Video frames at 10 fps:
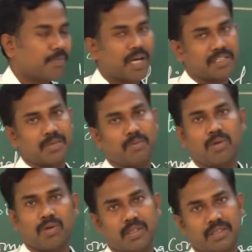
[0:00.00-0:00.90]

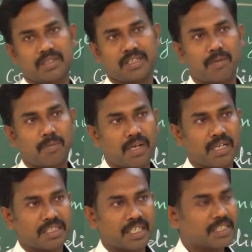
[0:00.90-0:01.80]
possible. Self
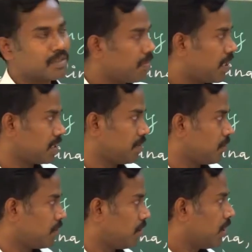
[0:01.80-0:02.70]
pollination is
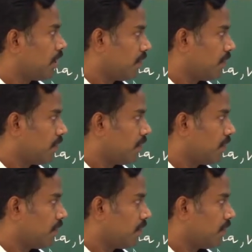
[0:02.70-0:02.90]
possible.